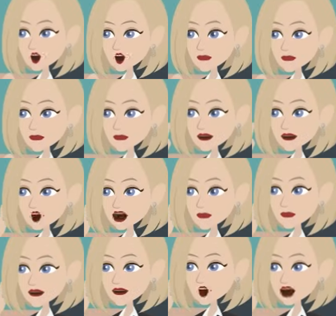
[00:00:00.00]
but
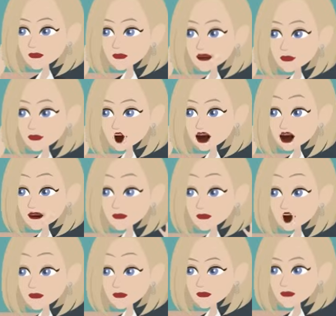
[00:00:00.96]
using them regularly
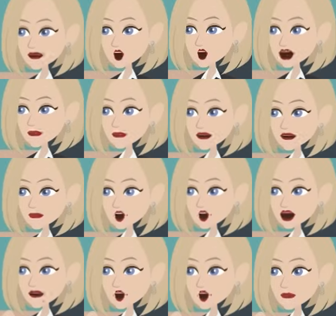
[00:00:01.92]
in writing and
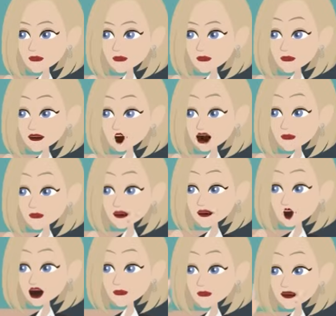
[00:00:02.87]
speaking is what
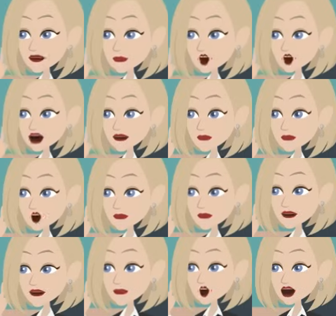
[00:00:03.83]
truly makes them
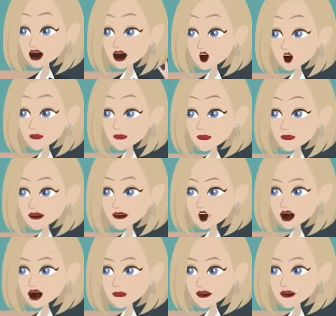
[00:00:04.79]
stick. One
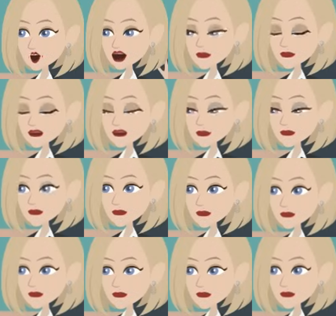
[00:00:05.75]
effective approach
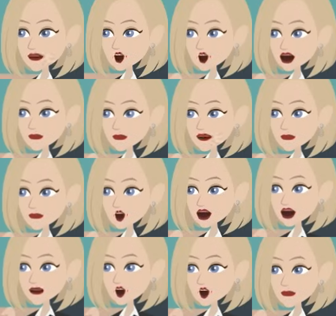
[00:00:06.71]
is to make a habit
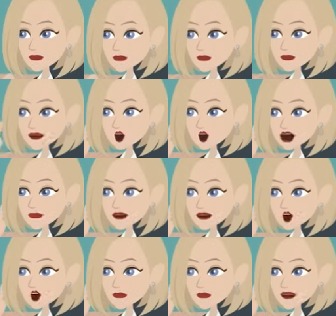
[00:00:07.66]
of writing a
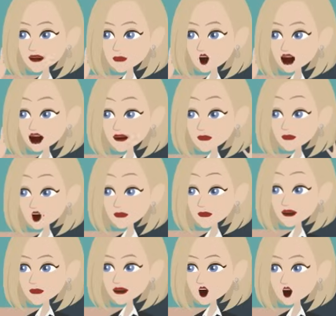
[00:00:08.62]
few
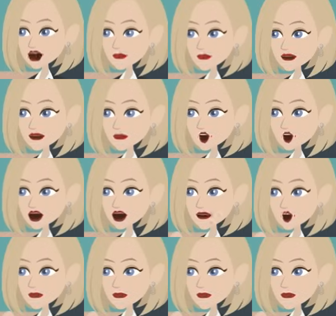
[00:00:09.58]
sentences each day
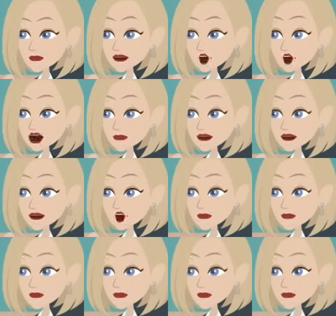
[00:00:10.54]
that use different